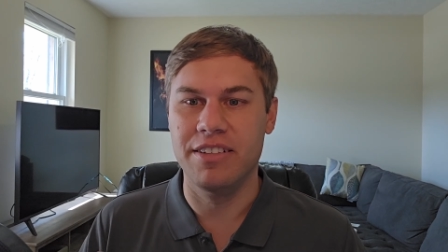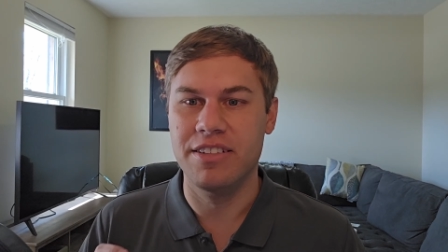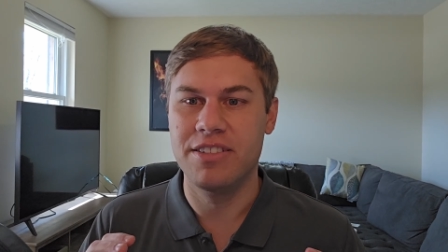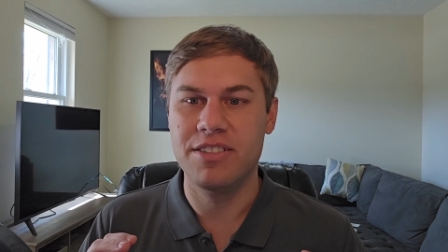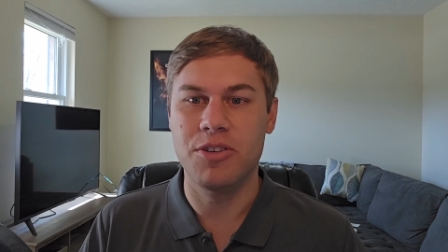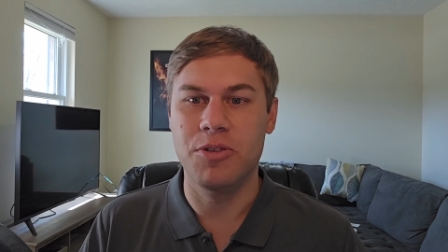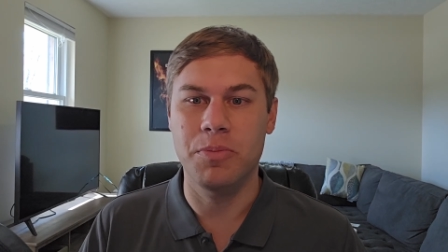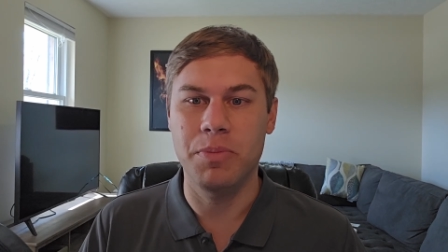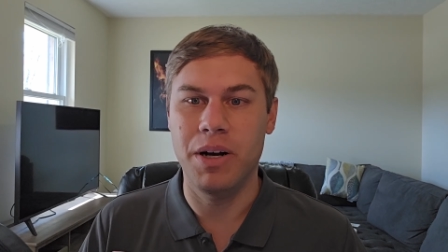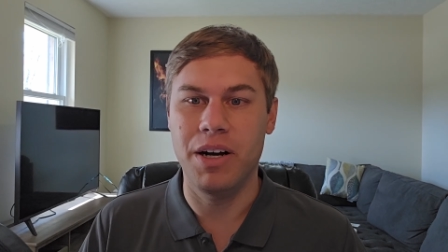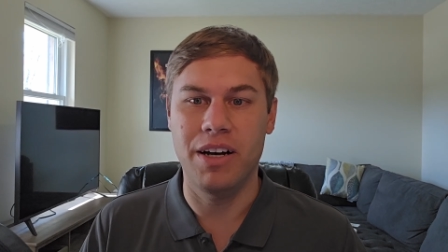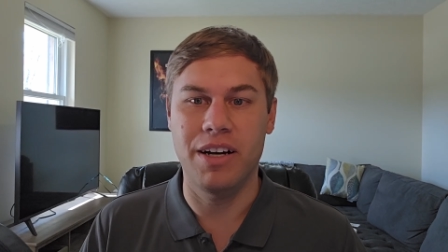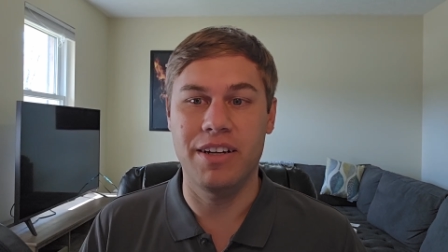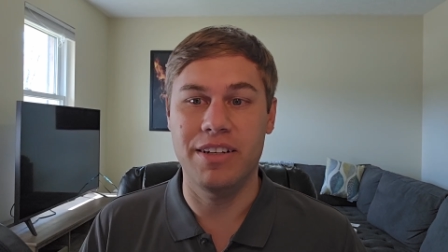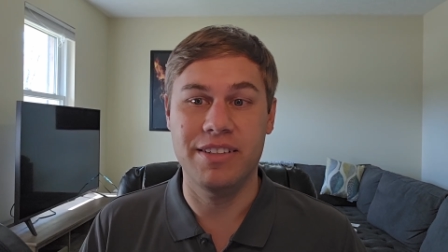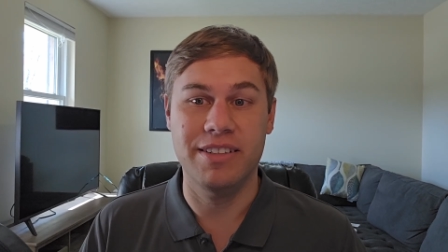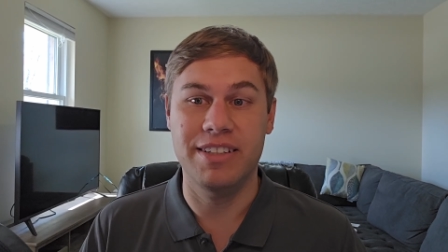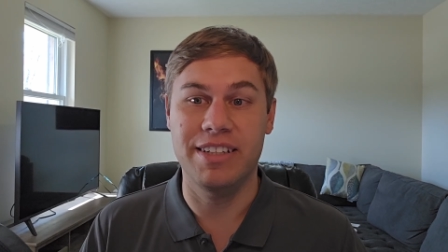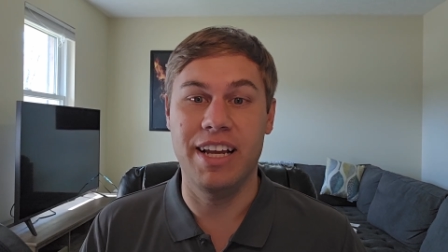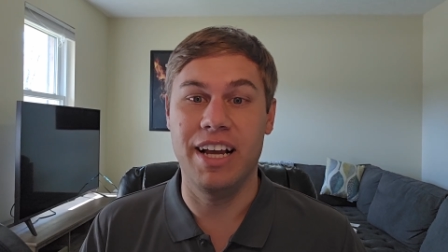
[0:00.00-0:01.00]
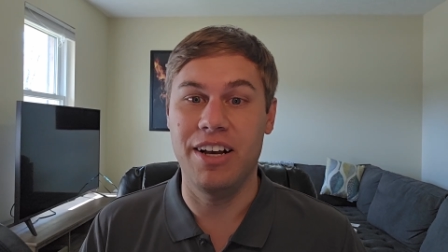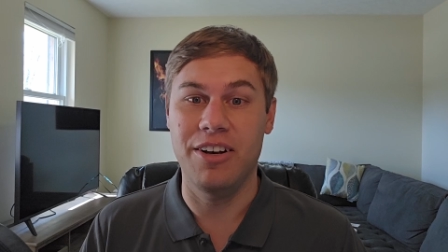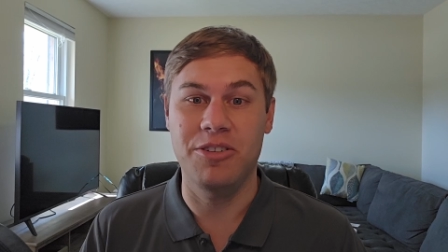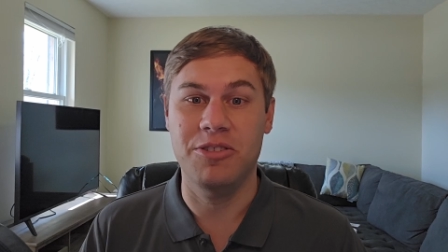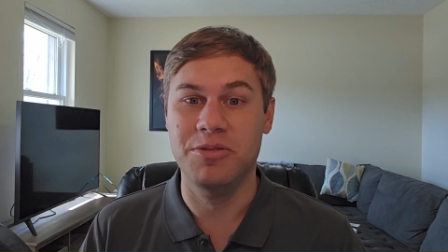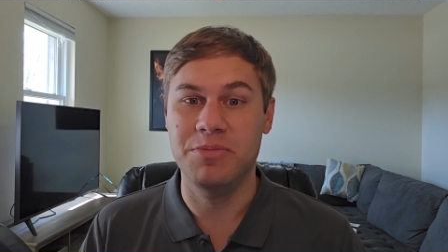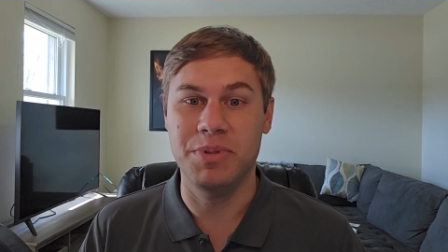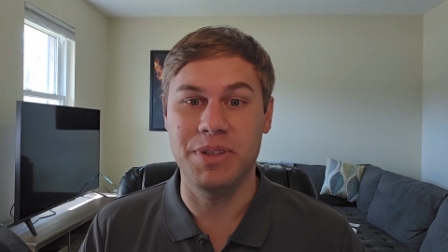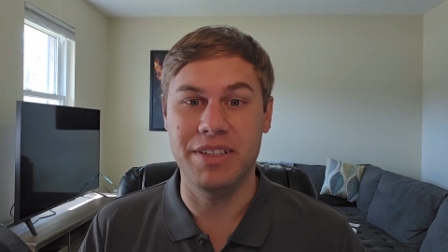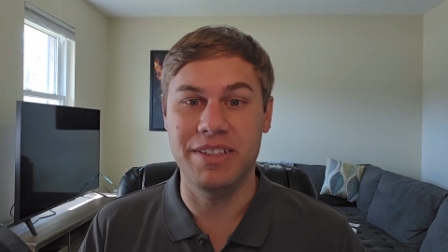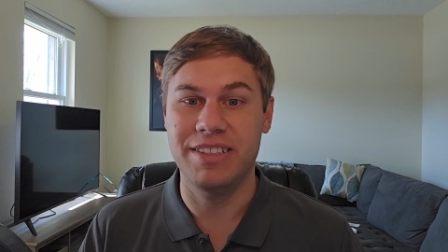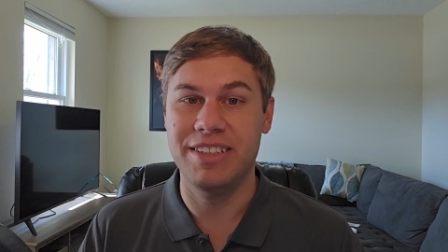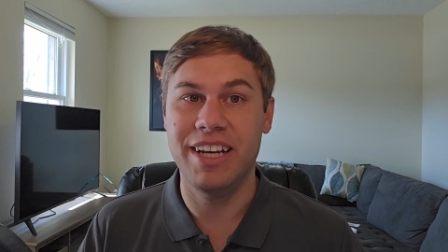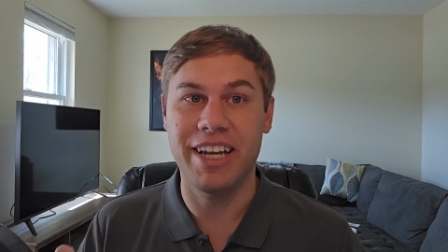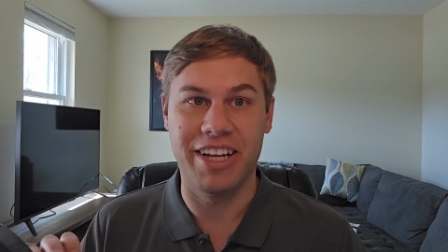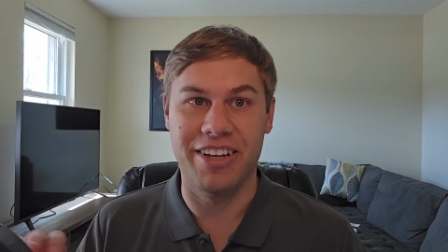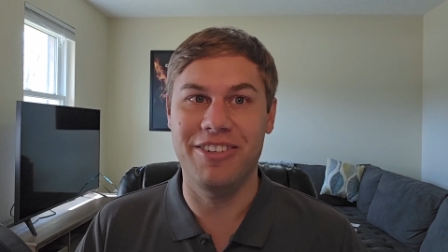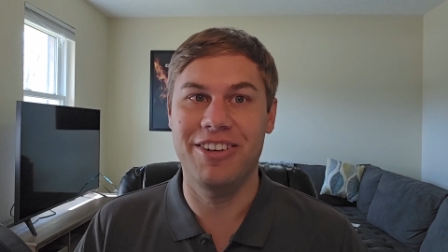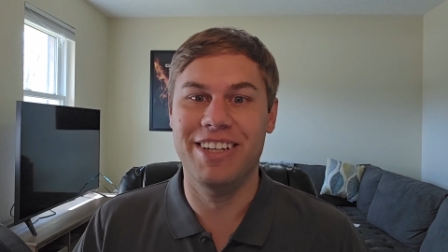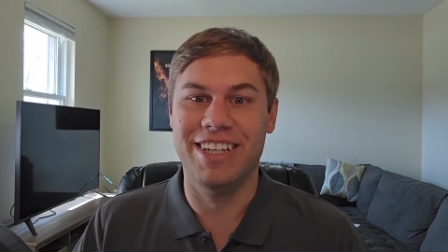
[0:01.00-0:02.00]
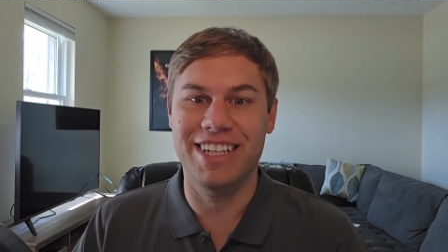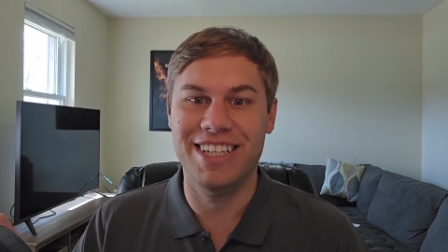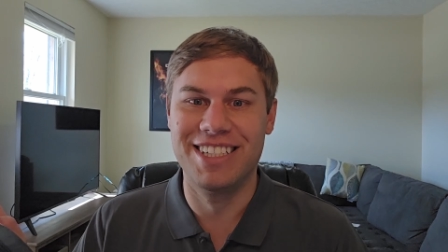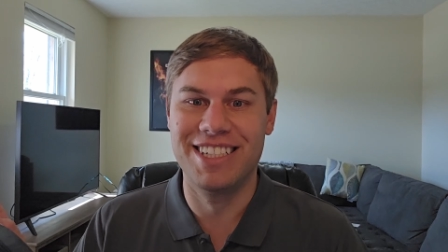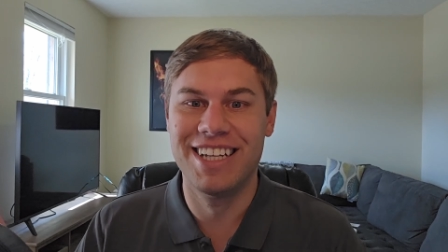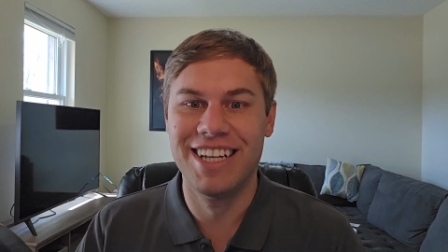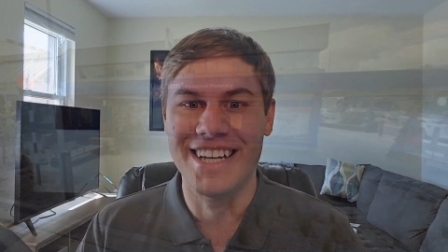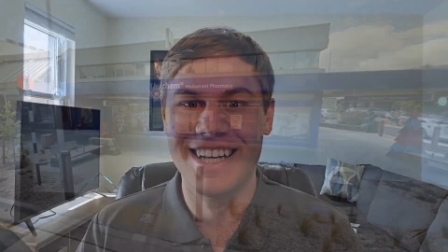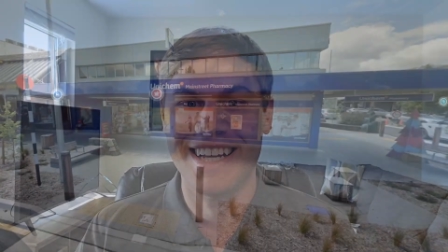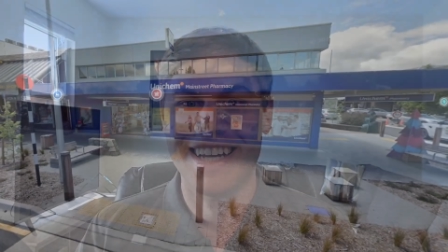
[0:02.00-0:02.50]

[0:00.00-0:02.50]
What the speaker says: Taupo now. But anyways,